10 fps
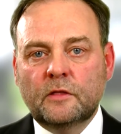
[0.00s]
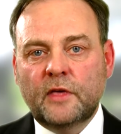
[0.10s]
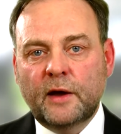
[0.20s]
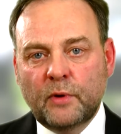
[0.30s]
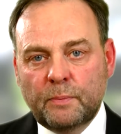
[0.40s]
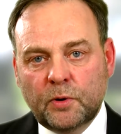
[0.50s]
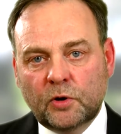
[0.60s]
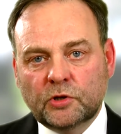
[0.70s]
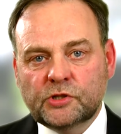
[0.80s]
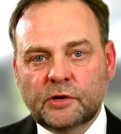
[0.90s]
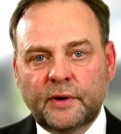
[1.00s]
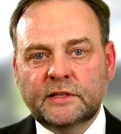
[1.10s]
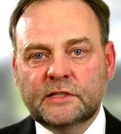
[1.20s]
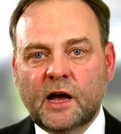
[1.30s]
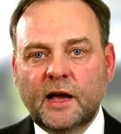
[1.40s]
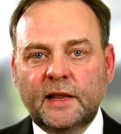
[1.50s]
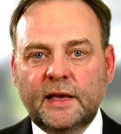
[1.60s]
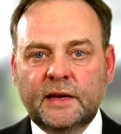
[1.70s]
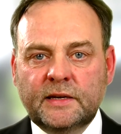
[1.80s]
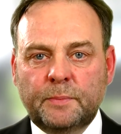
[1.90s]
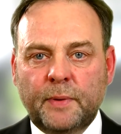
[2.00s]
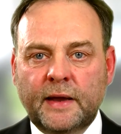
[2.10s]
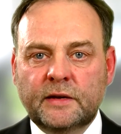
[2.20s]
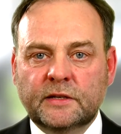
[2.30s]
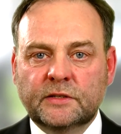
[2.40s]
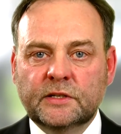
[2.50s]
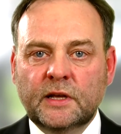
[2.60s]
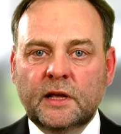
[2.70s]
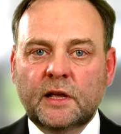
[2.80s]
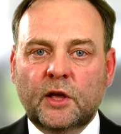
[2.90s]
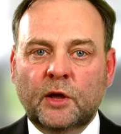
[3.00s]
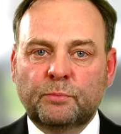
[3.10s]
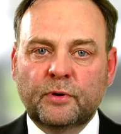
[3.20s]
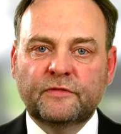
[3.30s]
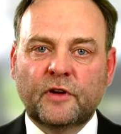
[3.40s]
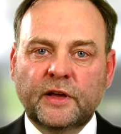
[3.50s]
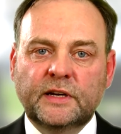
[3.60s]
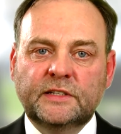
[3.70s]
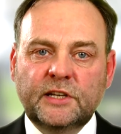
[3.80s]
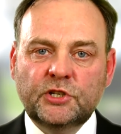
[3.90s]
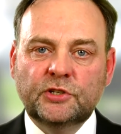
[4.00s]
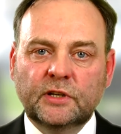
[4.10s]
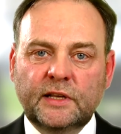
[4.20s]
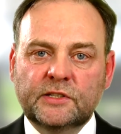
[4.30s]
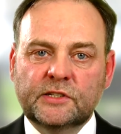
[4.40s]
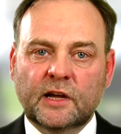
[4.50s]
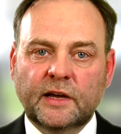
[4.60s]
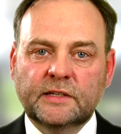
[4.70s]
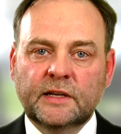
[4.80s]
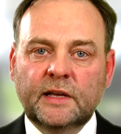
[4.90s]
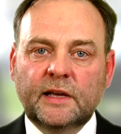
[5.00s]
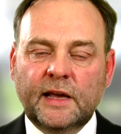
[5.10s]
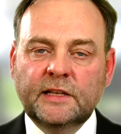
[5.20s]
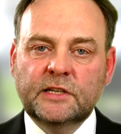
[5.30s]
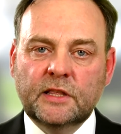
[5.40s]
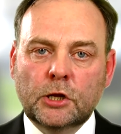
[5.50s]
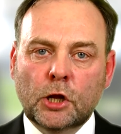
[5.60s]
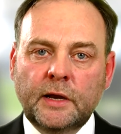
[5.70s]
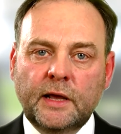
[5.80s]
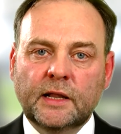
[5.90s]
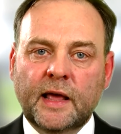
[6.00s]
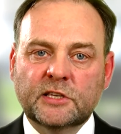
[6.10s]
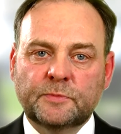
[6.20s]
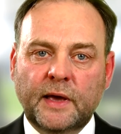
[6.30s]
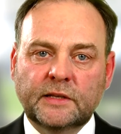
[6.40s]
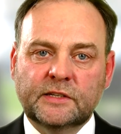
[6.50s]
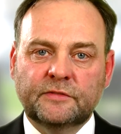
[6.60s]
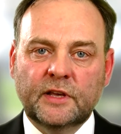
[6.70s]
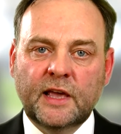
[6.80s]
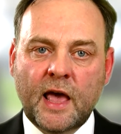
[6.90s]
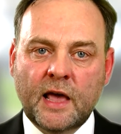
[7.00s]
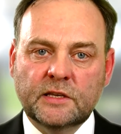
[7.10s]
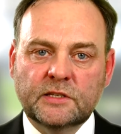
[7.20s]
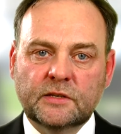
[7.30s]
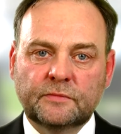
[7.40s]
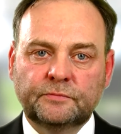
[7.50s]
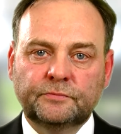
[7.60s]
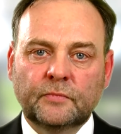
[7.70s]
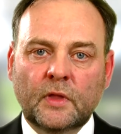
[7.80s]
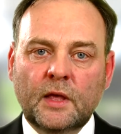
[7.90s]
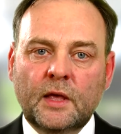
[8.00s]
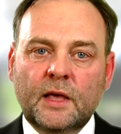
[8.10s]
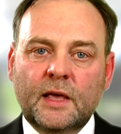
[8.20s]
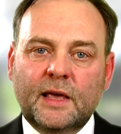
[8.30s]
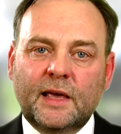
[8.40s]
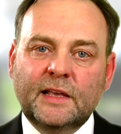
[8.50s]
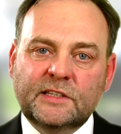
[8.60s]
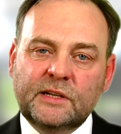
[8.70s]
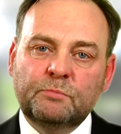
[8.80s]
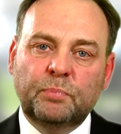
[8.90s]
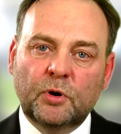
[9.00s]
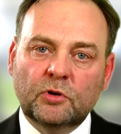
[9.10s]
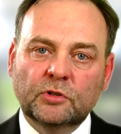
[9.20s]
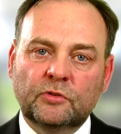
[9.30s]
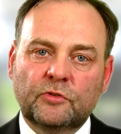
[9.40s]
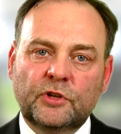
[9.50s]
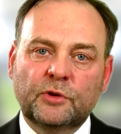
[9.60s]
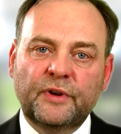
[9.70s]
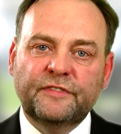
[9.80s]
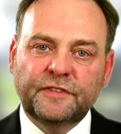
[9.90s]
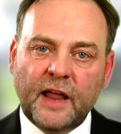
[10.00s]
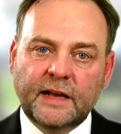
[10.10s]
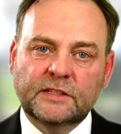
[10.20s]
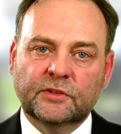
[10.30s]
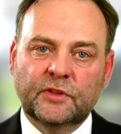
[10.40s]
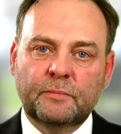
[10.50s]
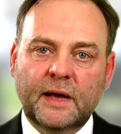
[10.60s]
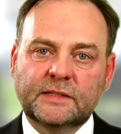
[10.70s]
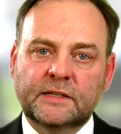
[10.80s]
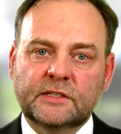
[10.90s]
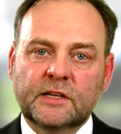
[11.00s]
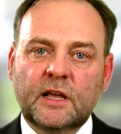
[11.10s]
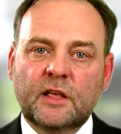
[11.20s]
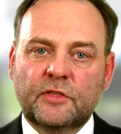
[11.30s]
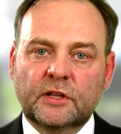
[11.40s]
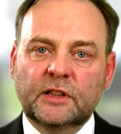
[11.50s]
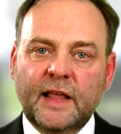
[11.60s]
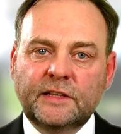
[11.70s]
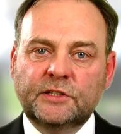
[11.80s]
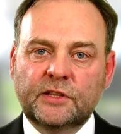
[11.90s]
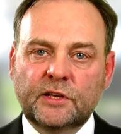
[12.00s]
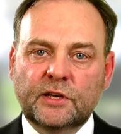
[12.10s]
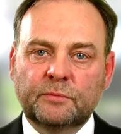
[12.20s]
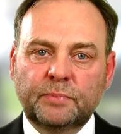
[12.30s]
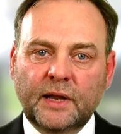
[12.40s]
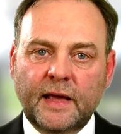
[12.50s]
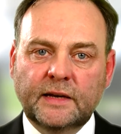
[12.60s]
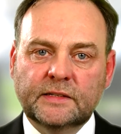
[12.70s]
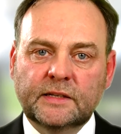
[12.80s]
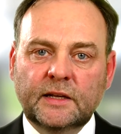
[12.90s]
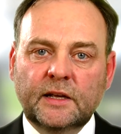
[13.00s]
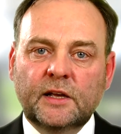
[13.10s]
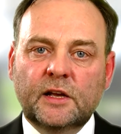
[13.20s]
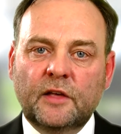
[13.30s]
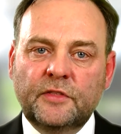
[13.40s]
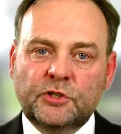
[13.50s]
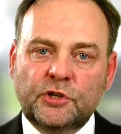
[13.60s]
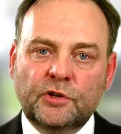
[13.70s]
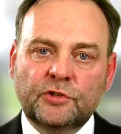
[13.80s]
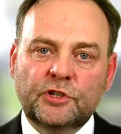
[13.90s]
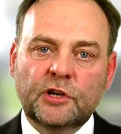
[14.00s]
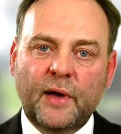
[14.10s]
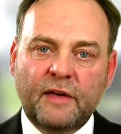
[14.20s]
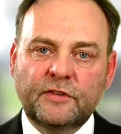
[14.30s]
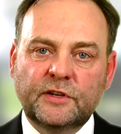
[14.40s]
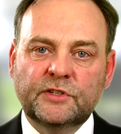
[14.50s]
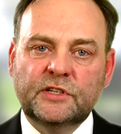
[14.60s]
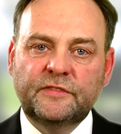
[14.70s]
Their reports are entirely independent and provide additional insight into the clinical aspects of the case. It's important that you reflect on the matters that led to the complaint and that you can show evidence